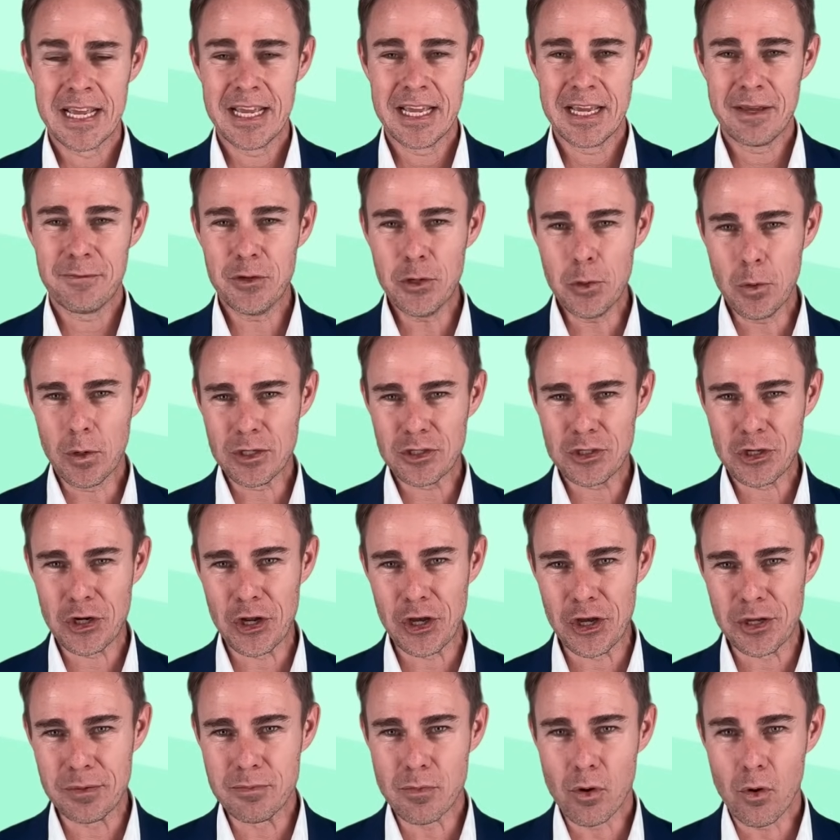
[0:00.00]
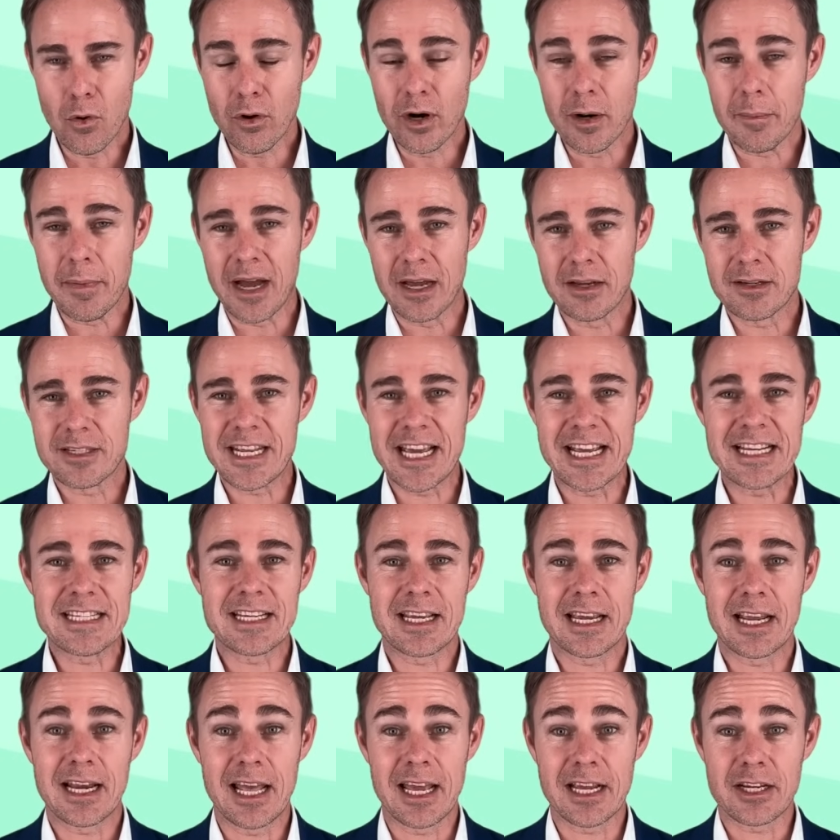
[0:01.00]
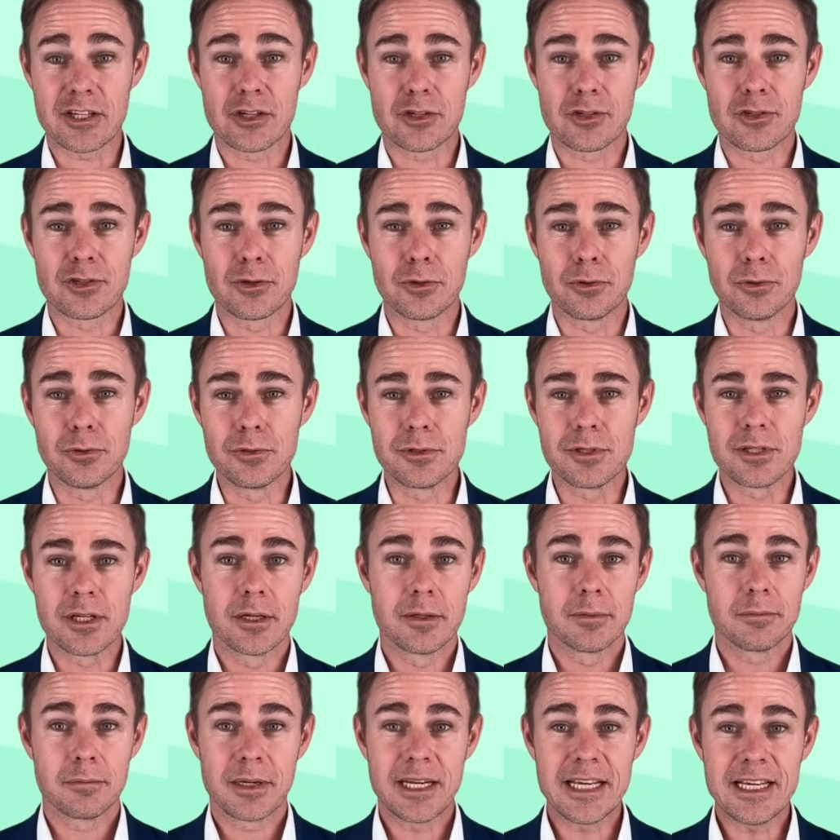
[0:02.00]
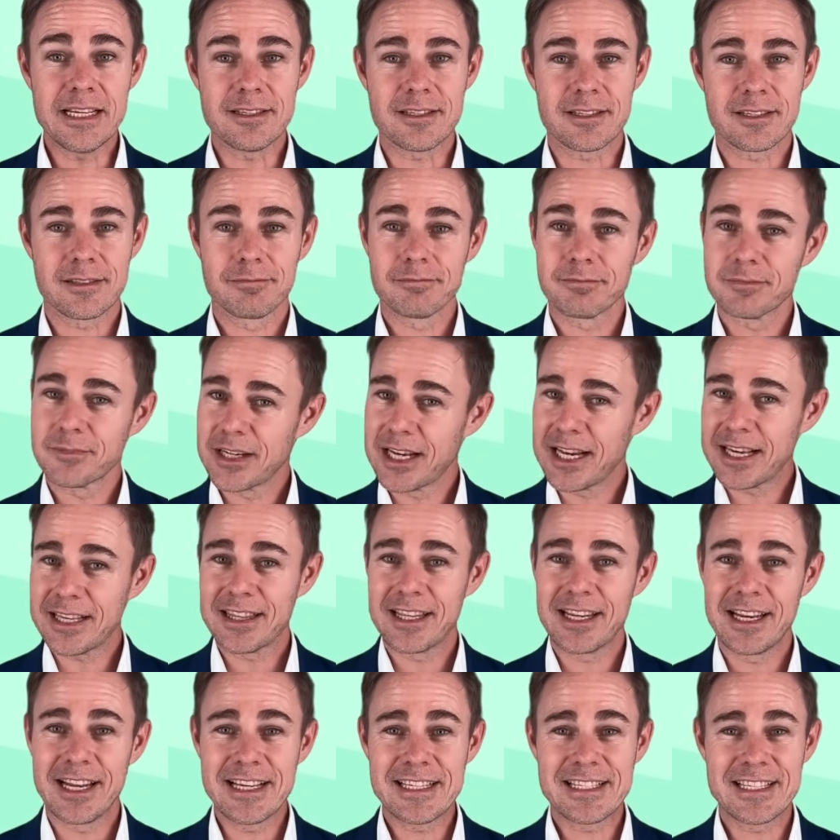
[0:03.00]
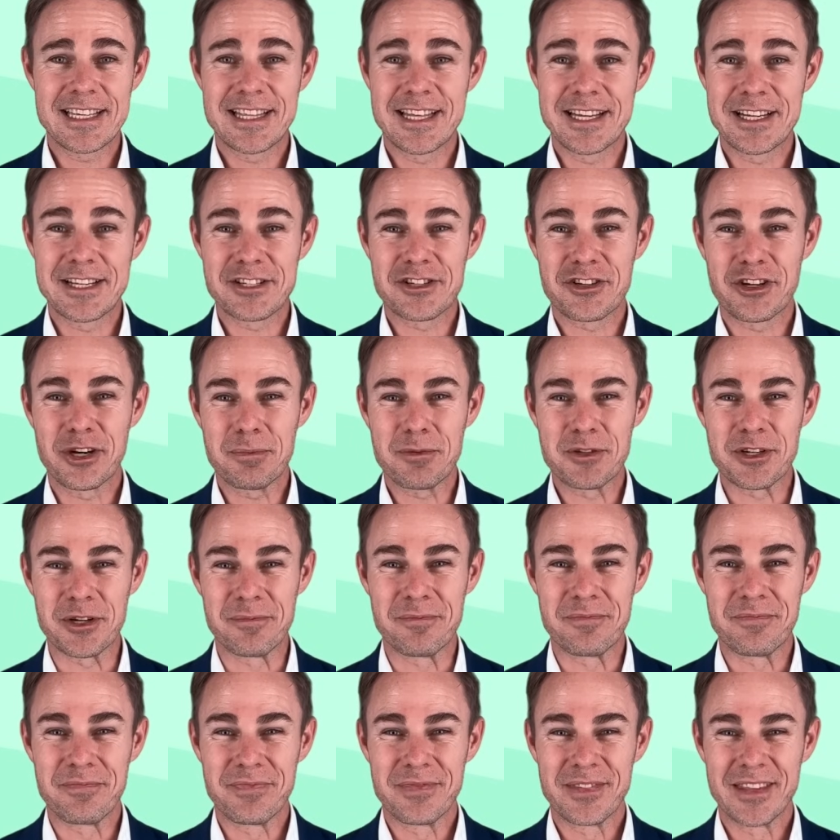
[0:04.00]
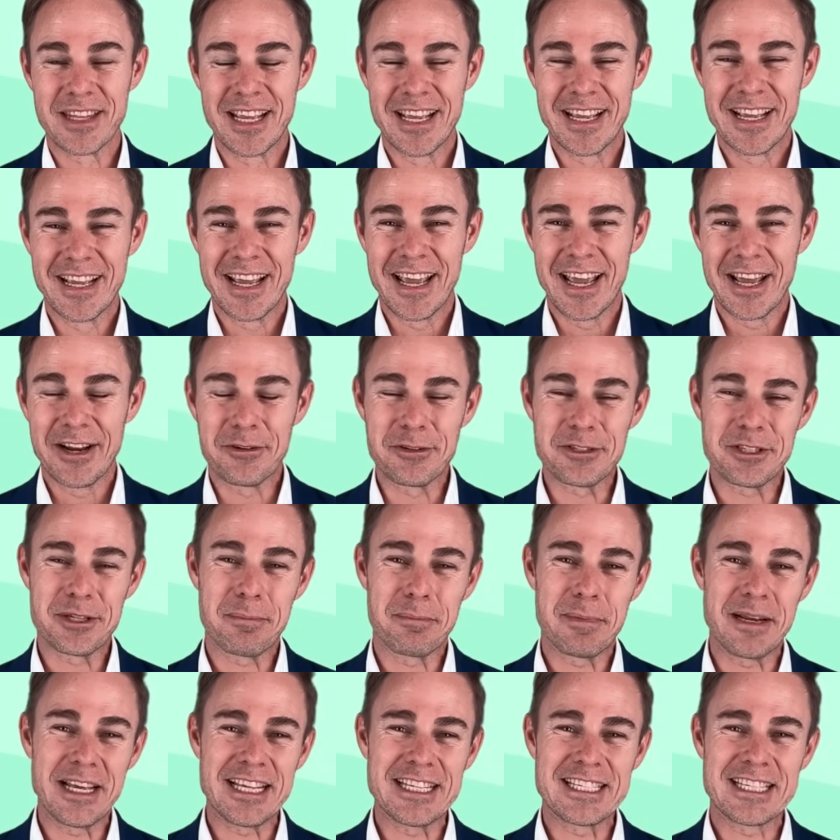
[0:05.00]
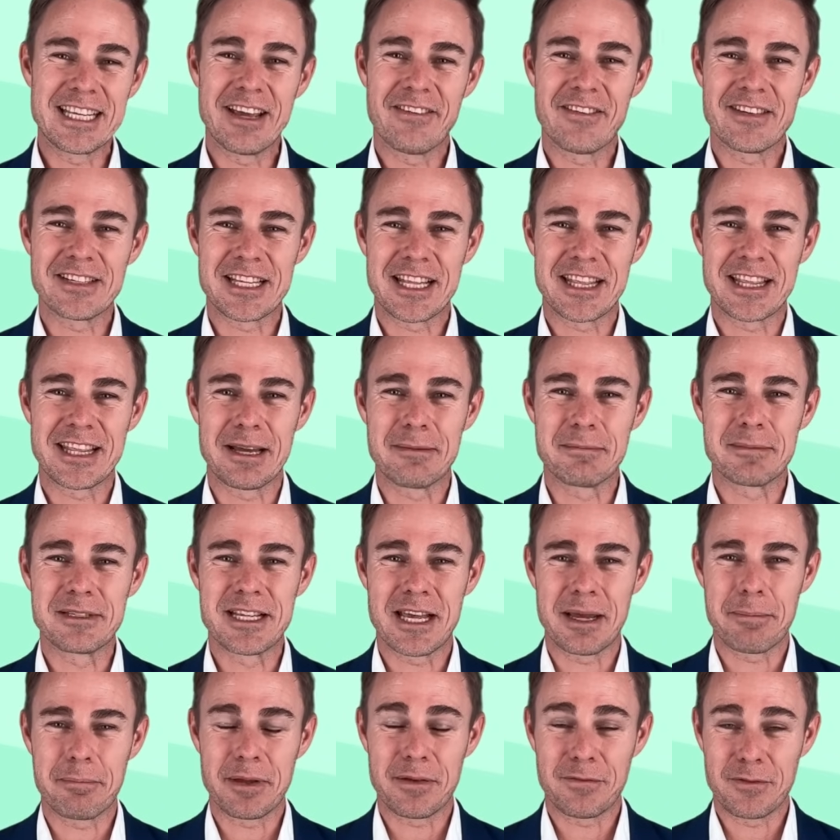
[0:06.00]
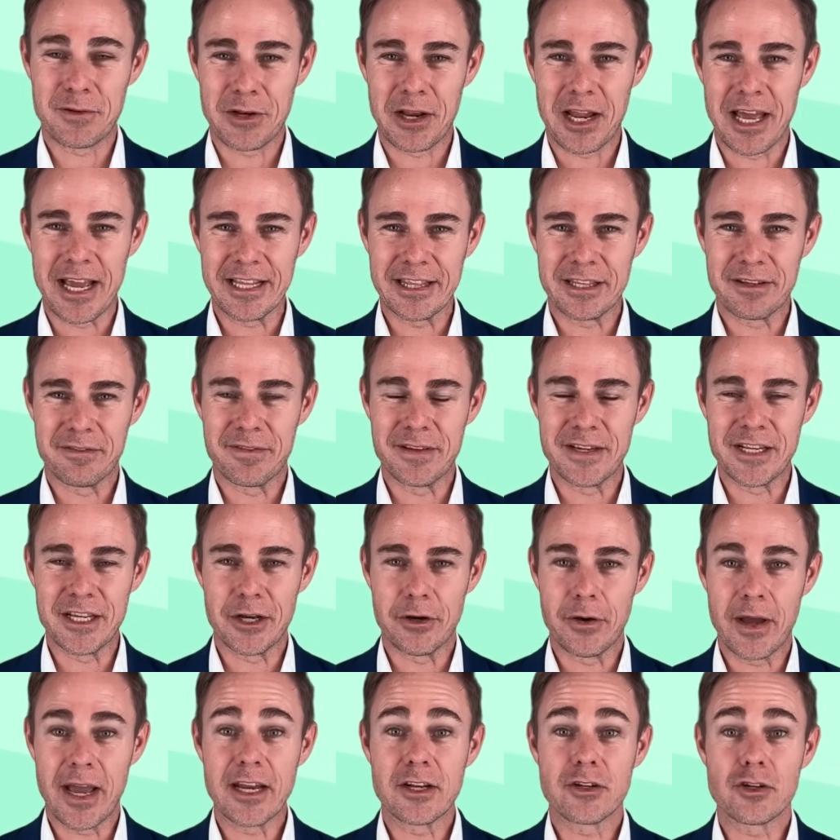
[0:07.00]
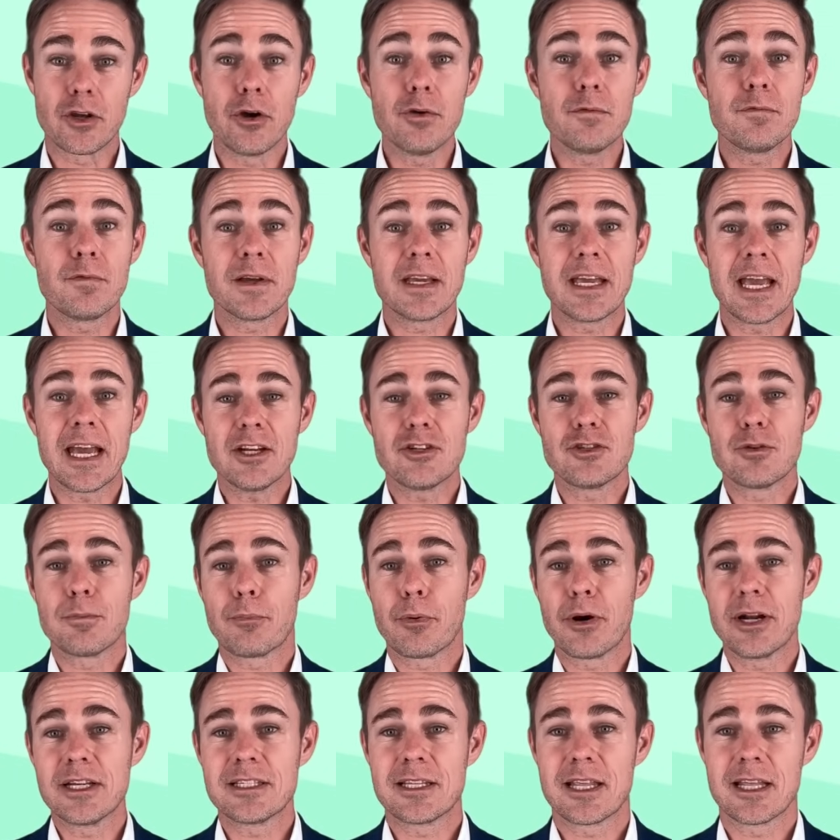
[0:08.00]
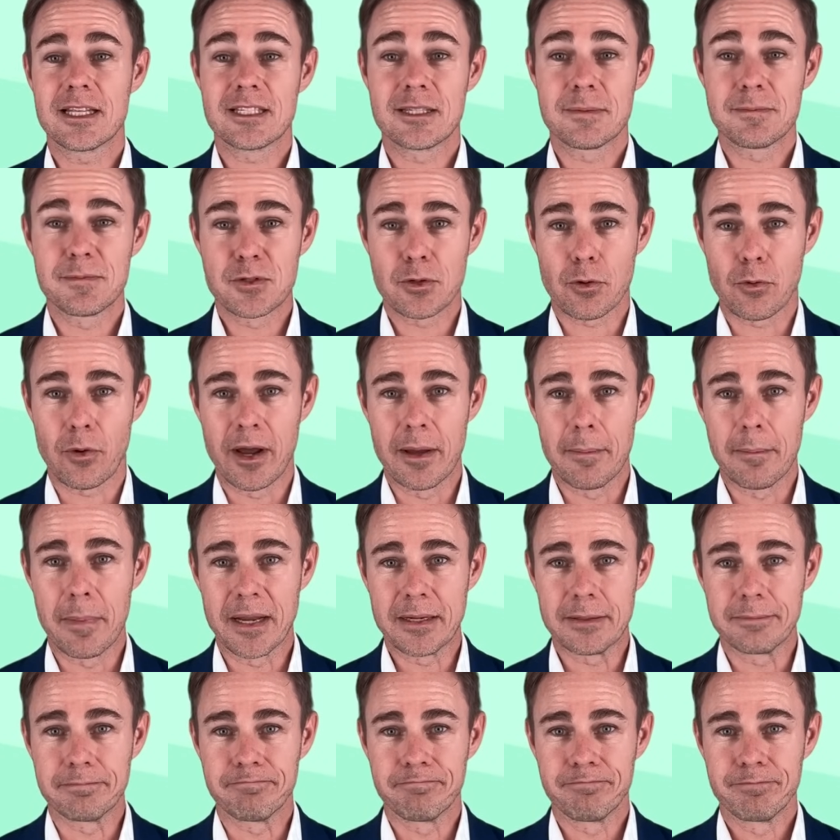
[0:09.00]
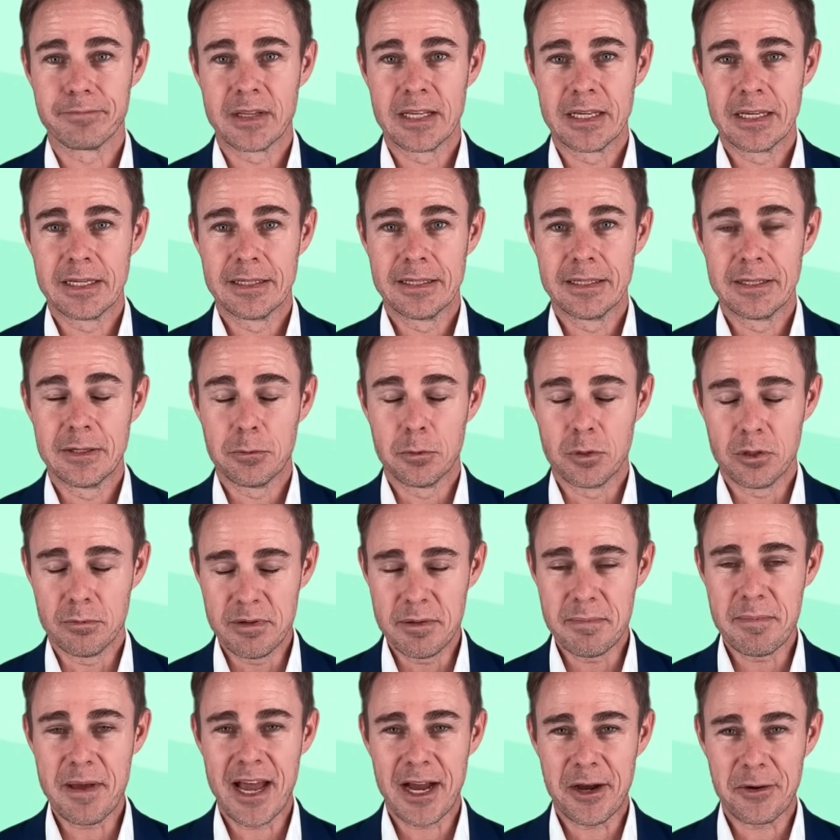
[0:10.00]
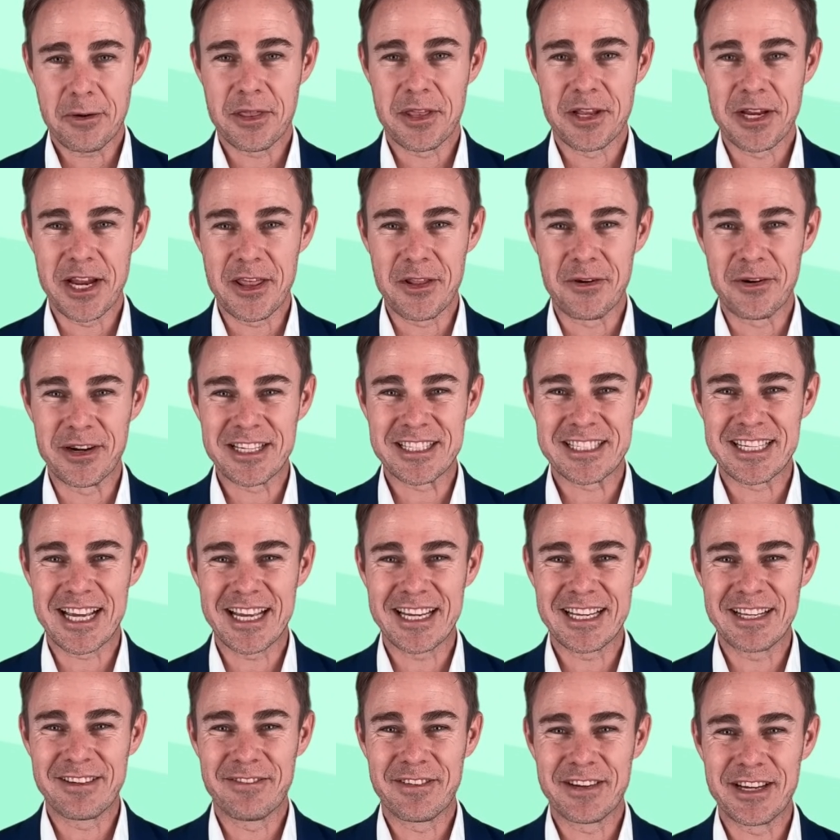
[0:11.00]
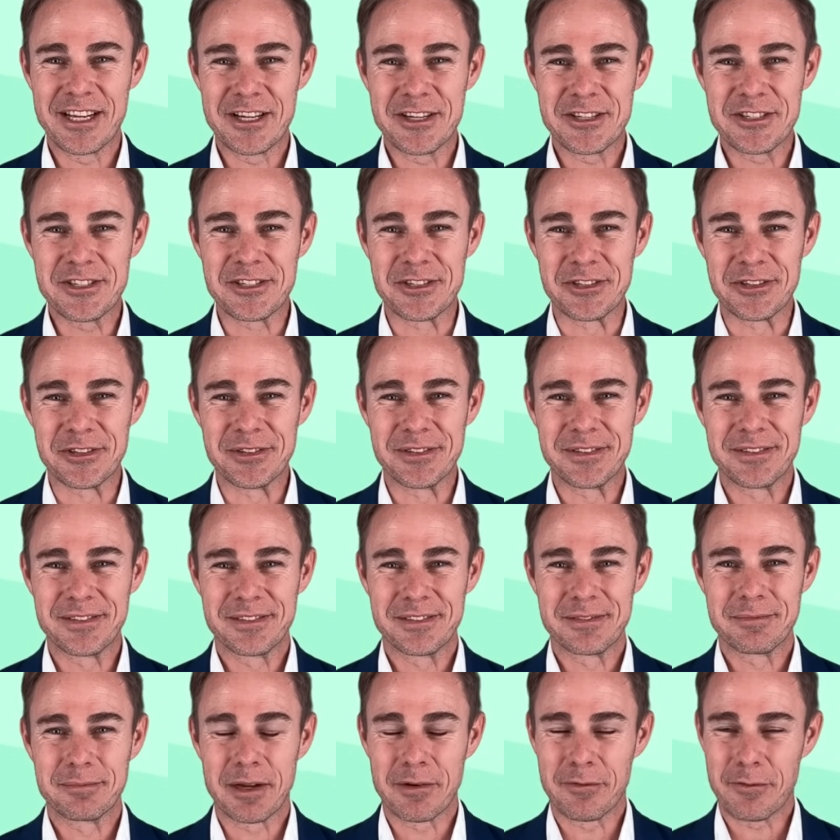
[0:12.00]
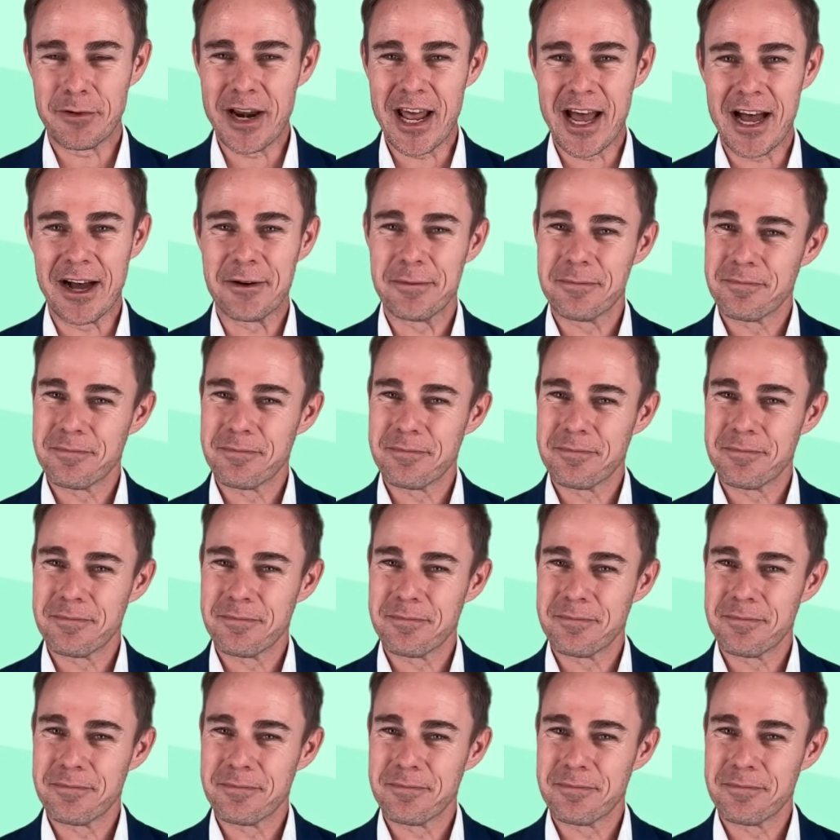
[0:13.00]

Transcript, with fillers: If you want to learn more about data collection tools, please click the links in the description. And also please give us a thumbs up if you liked the video and don't forget to press that subscribe button. We'll be back with another exciting video soon. for now.